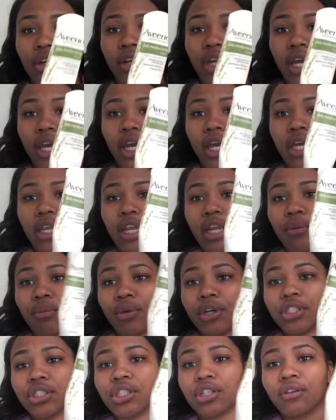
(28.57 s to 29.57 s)
on ahead and
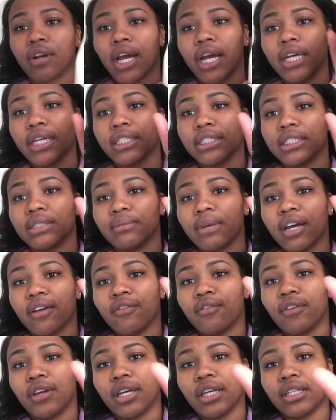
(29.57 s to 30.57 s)
moisturized my
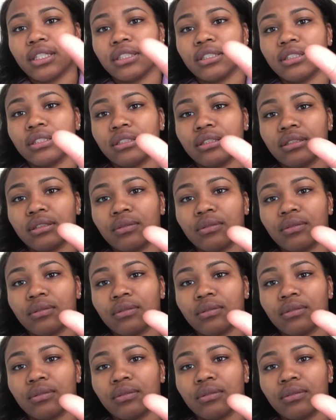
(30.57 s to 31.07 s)
face